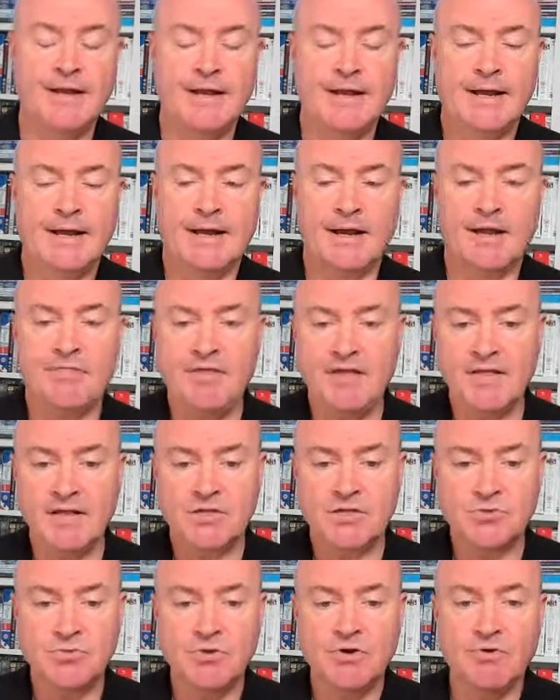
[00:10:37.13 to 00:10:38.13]
And I think
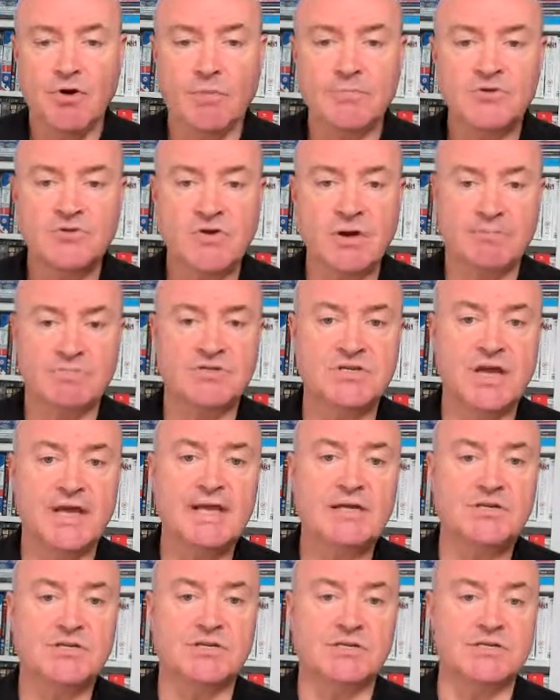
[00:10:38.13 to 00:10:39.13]
that's where OpsRamp
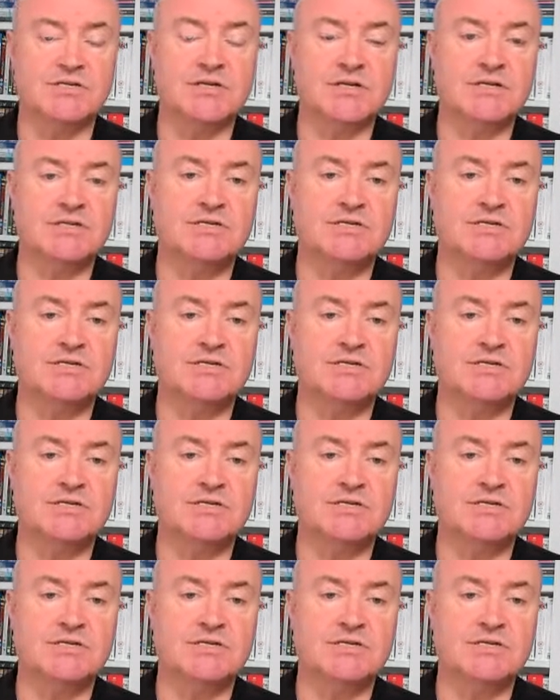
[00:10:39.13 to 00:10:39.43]
takes us.